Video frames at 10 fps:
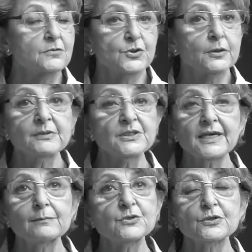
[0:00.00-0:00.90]
Germans
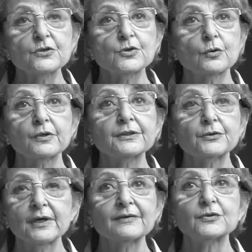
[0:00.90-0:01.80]
came to the door, and
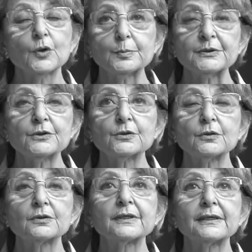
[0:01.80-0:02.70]
you have to open the
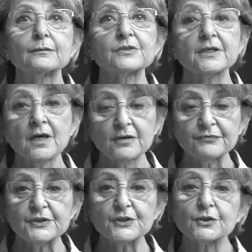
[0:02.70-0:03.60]
door, and it was an
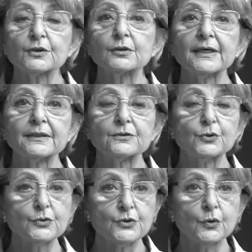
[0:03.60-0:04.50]
officer and
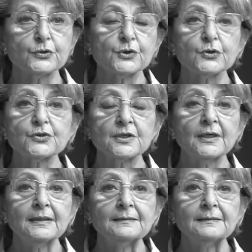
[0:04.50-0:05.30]
2 soldiers.